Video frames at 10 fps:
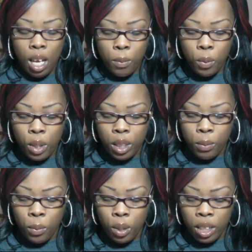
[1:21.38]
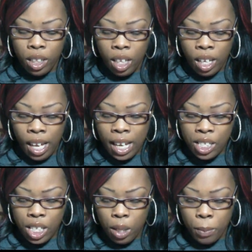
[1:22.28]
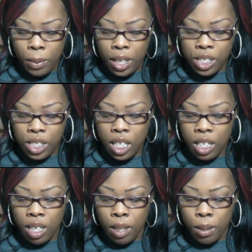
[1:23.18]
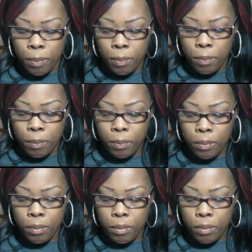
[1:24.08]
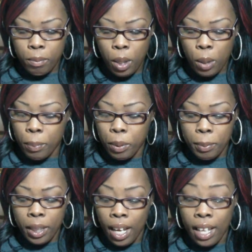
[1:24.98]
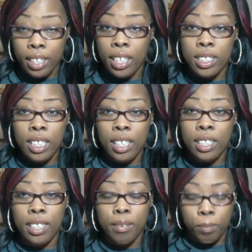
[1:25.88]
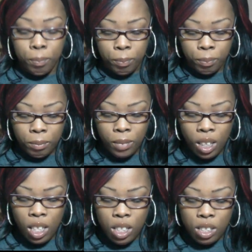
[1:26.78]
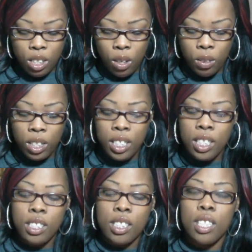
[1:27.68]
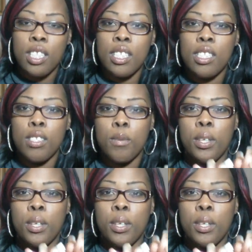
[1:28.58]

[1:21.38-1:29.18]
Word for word: I wanted one an eyeshadow brush in um, purple but I guess I didn't. So these this is